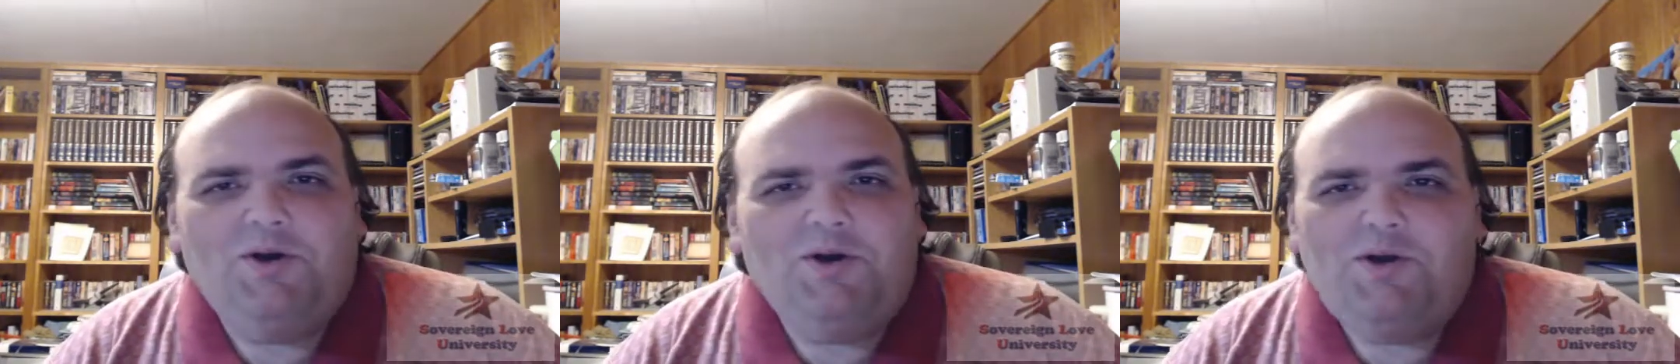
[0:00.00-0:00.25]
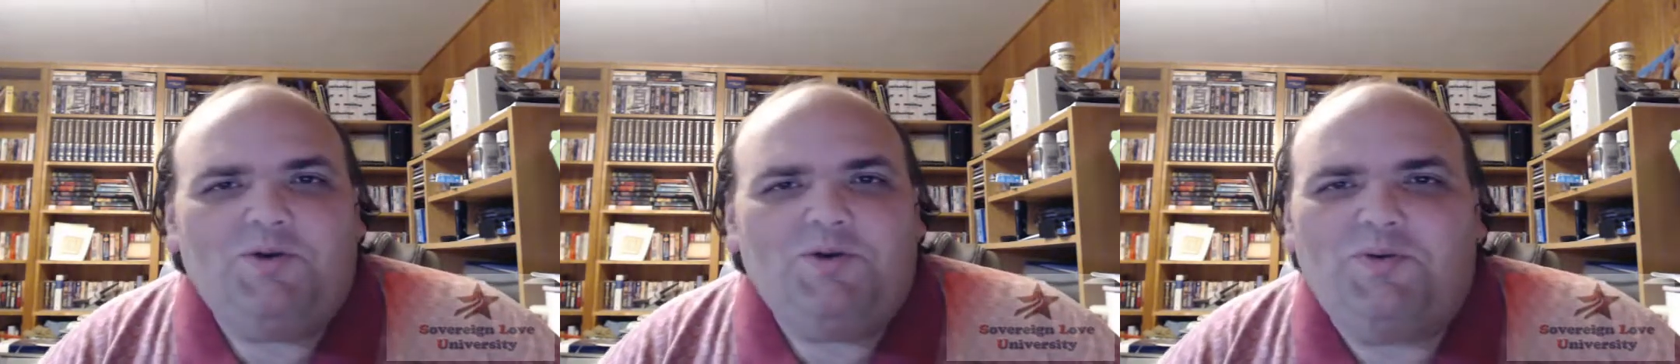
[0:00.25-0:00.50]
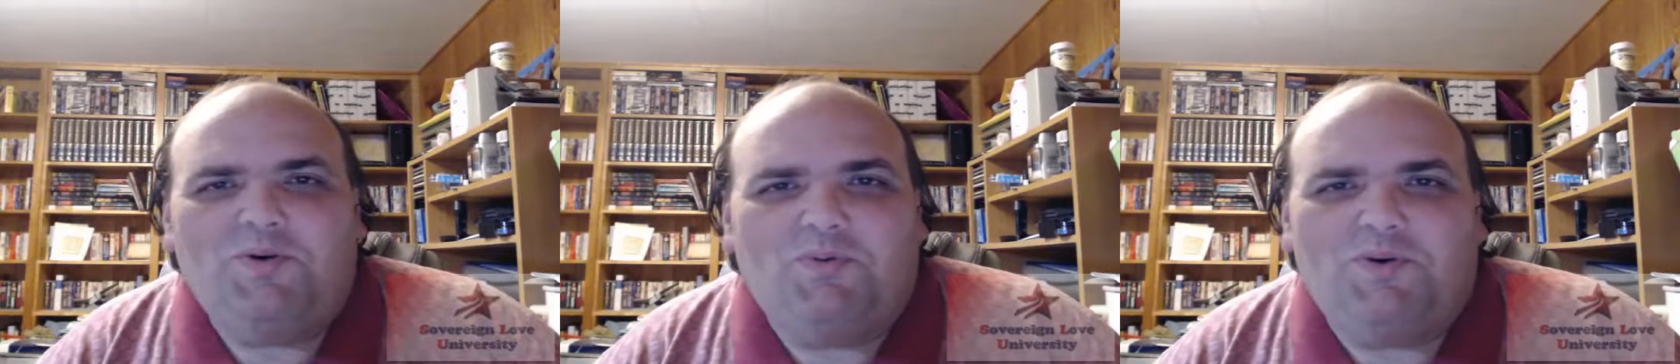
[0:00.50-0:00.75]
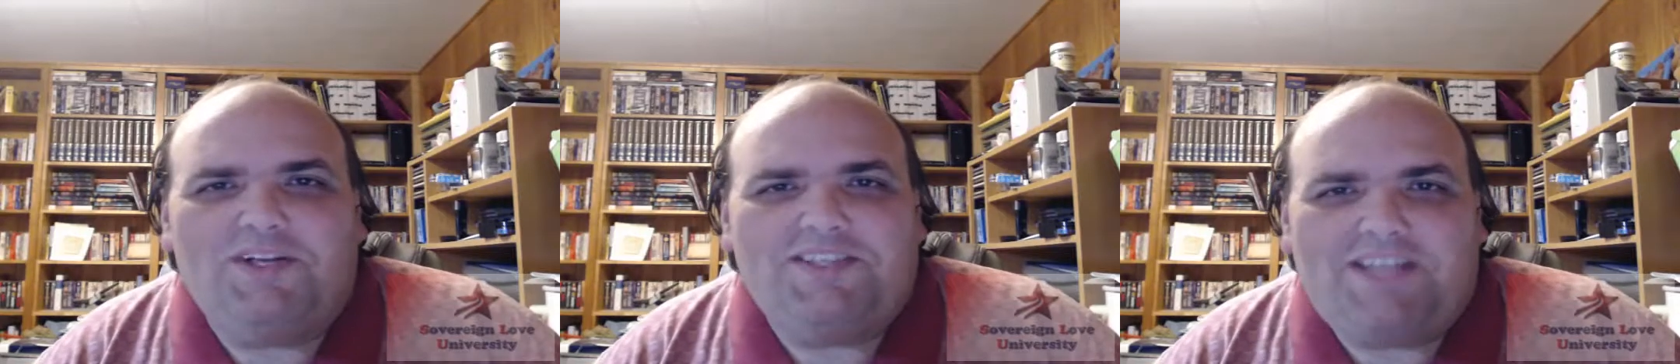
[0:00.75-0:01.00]
what
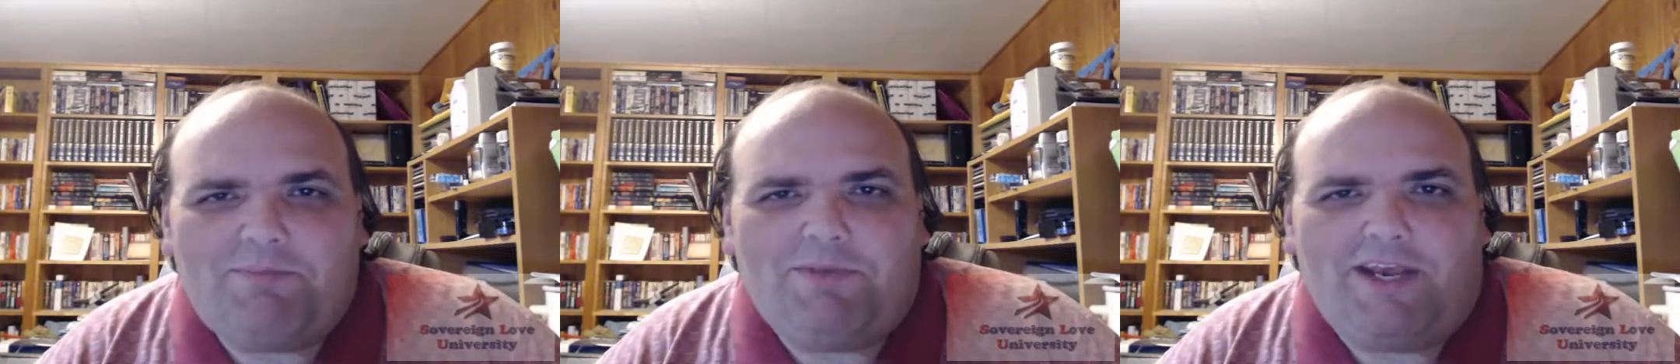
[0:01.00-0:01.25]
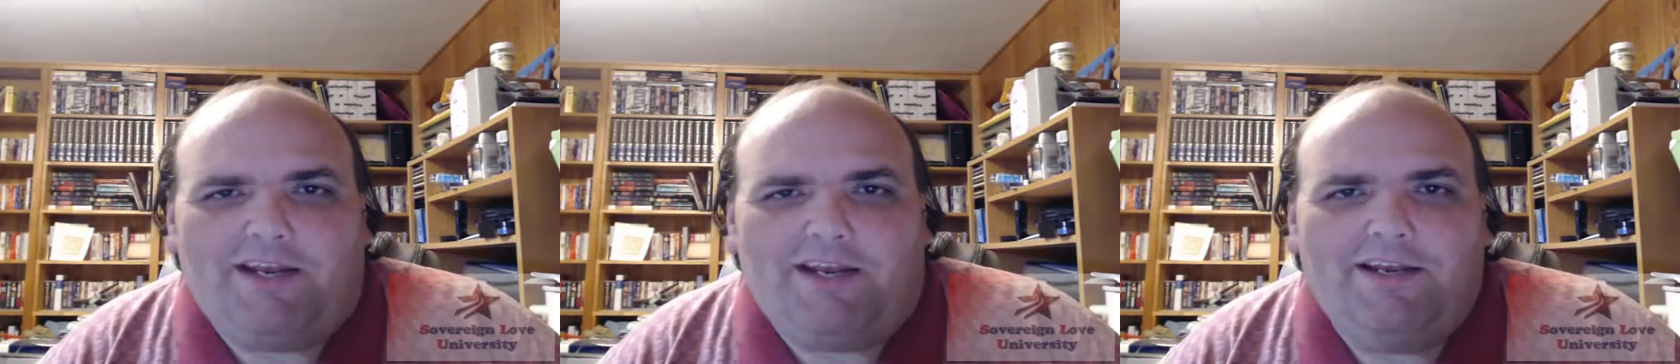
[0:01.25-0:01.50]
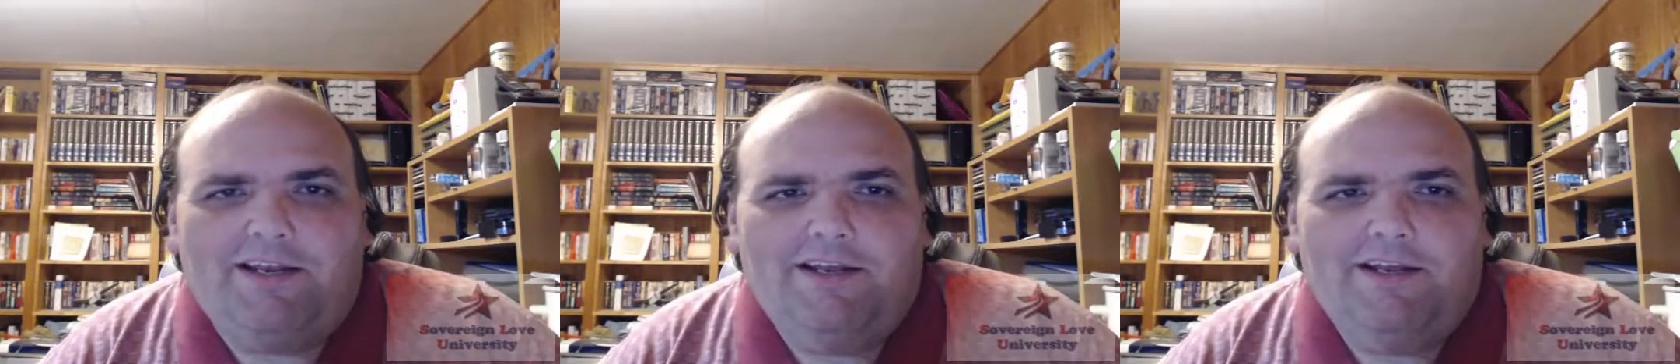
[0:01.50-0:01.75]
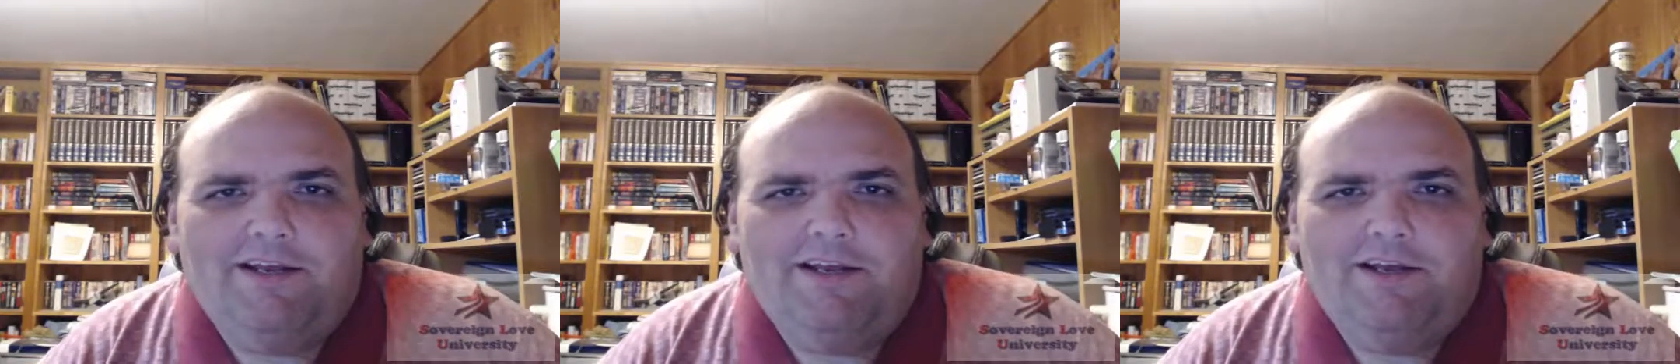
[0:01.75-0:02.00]
does that mean?
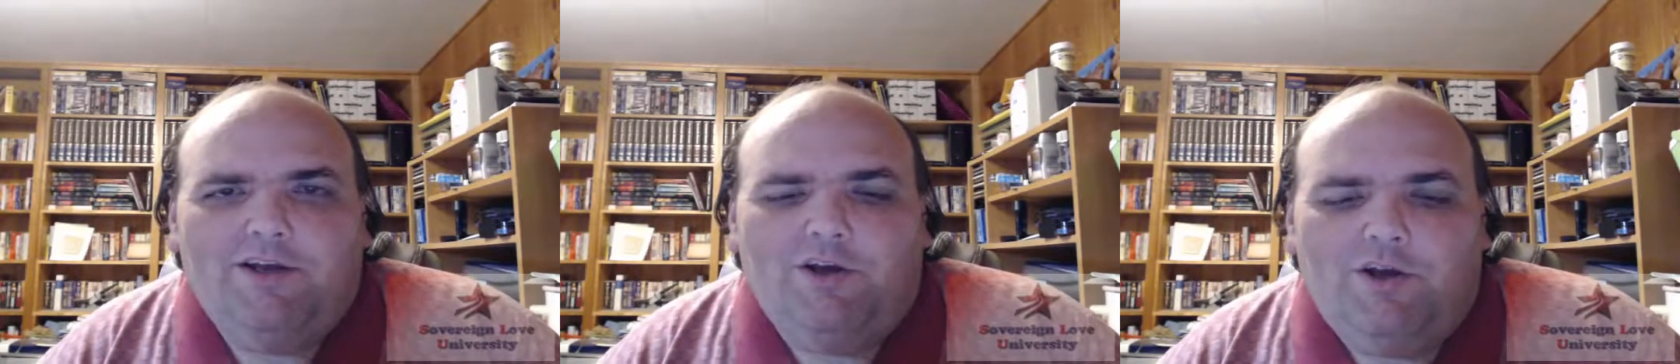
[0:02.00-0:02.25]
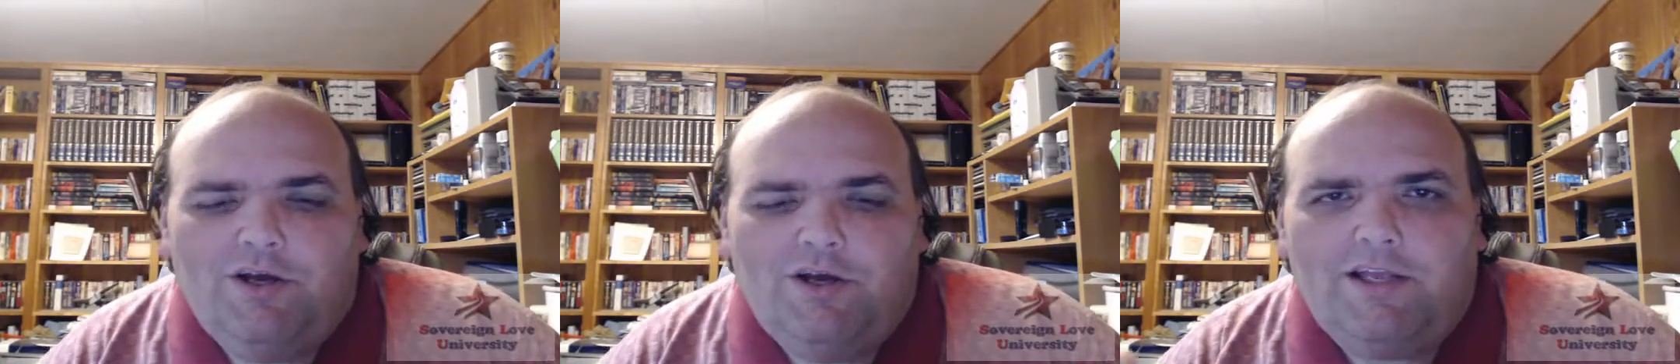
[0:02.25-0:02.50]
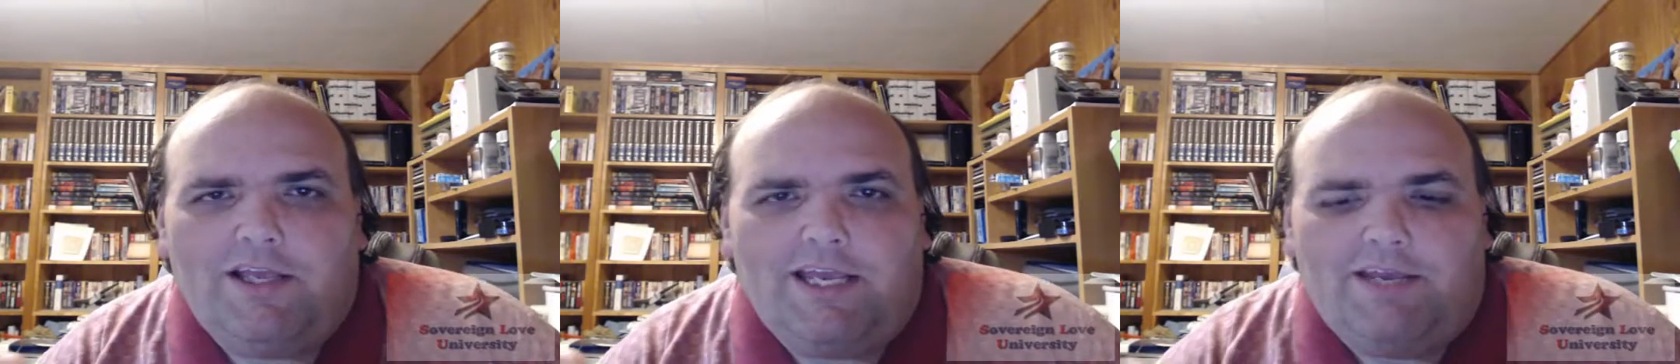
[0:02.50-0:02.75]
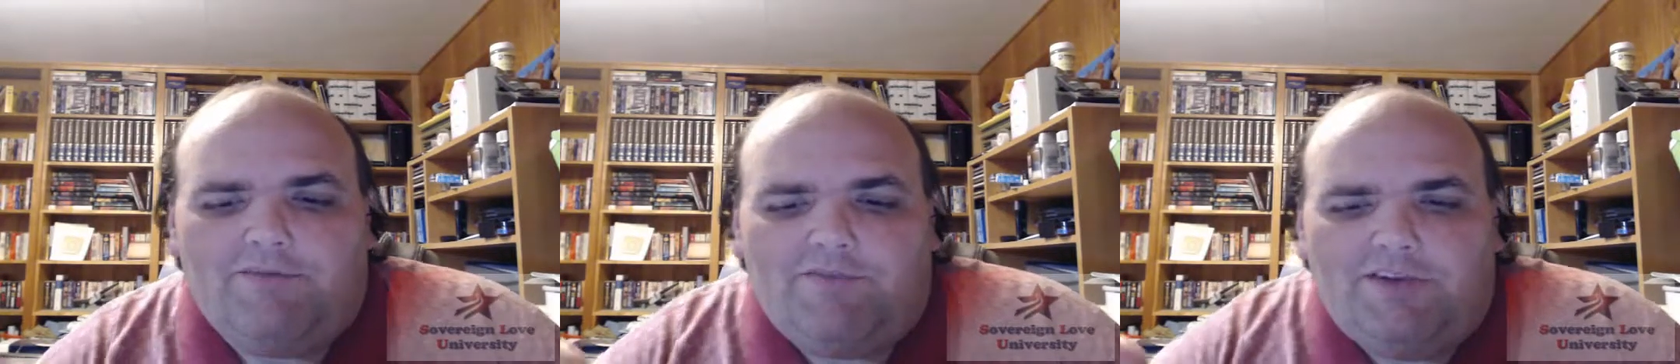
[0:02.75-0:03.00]

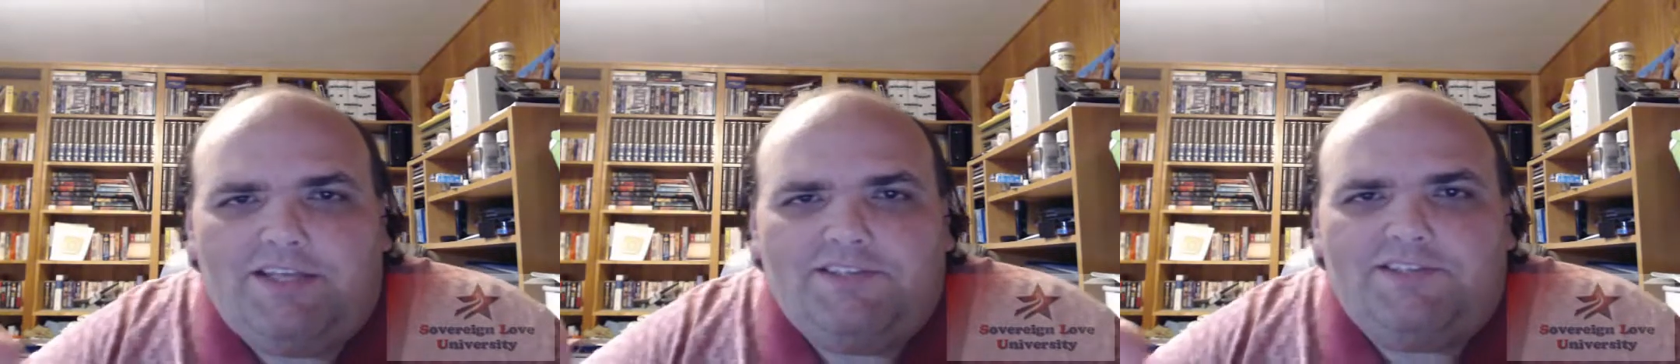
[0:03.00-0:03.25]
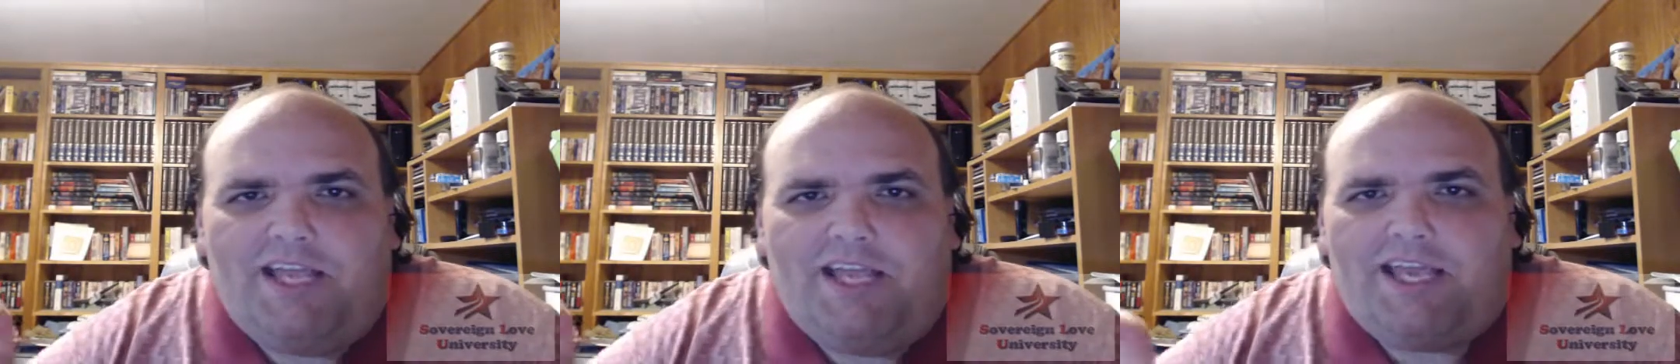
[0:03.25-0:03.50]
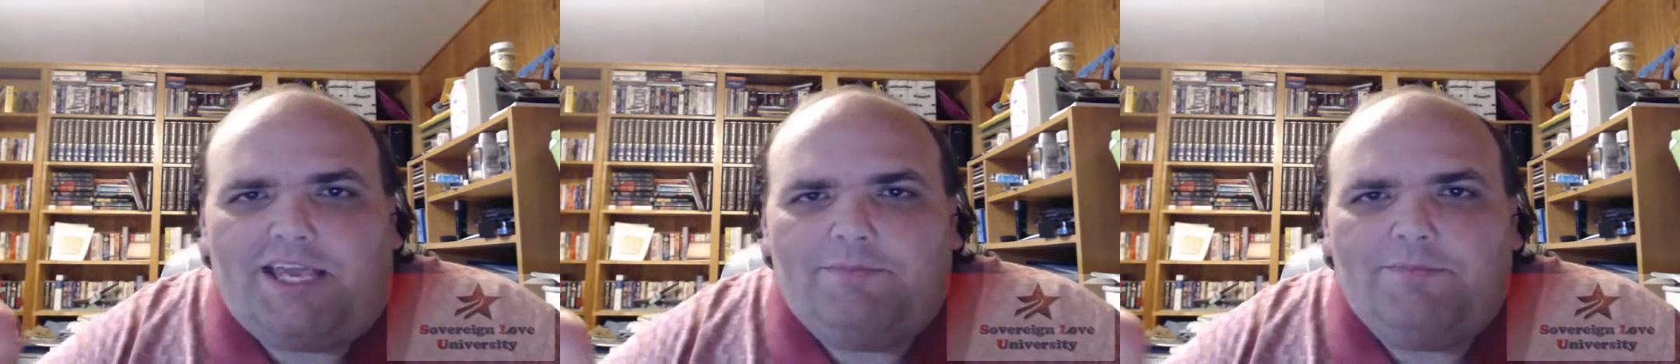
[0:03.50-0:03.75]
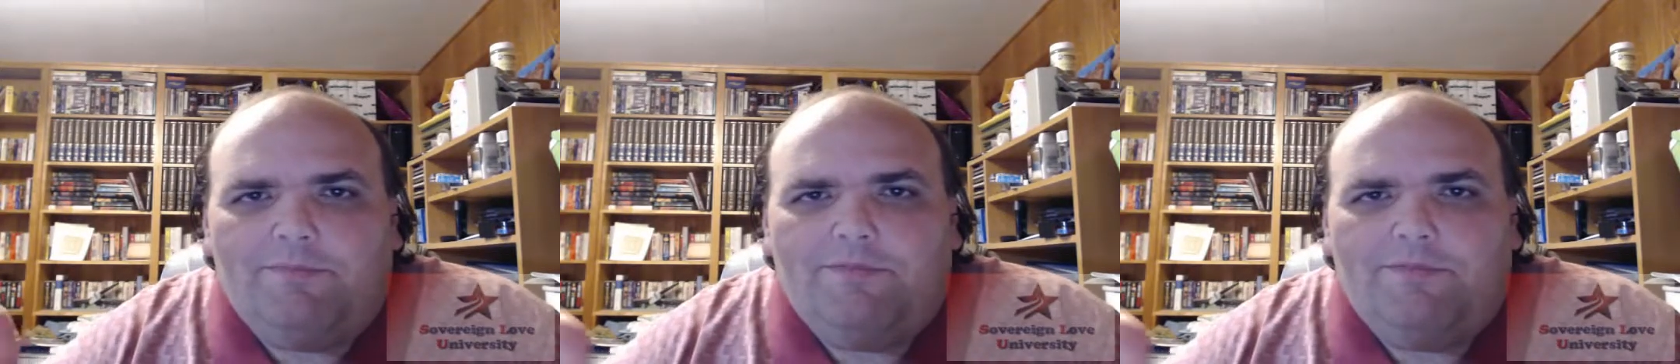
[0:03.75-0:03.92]
If his name,